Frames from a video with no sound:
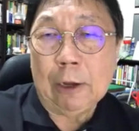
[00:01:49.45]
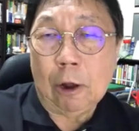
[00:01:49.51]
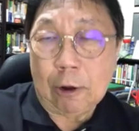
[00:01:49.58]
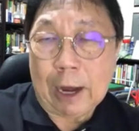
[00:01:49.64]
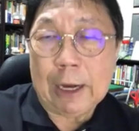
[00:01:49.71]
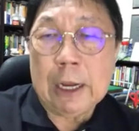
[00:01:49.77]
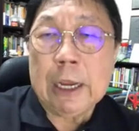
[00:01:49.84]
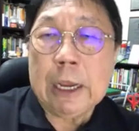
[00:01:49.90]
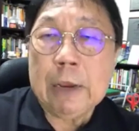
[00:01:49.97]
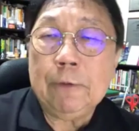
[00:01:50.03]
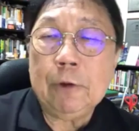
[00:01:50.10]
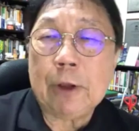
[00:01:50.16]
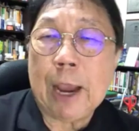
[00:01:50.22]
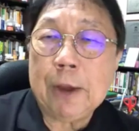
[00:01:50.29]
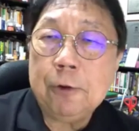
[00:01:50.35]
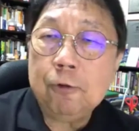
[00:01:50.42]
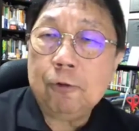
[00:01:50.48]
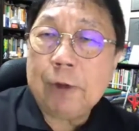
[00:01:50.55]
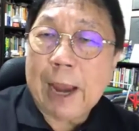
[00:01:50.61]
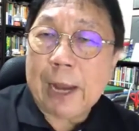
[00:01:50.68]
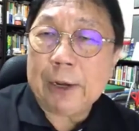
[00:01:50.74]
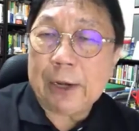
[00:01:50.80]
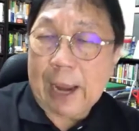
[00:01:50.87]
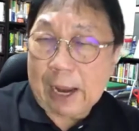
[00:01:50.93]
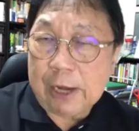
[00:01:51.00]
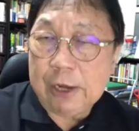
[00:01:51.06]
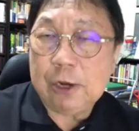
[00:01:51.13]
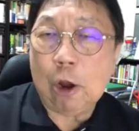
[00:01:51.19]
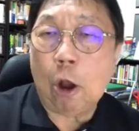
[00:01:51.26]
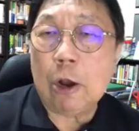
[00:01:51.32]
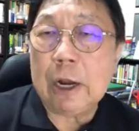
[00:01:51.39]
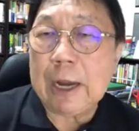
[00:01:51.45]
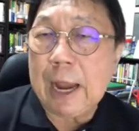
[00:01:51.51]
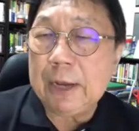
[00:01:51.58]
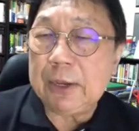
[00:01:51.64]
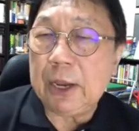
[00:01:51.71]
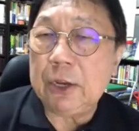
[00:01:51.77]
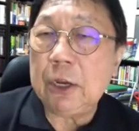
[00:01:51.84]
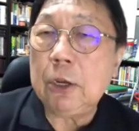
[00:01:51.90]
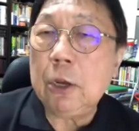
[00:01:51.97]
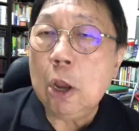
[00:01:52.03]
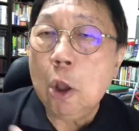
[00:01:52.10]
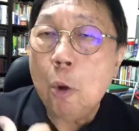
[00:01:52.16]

All right. If you can do that, then your organization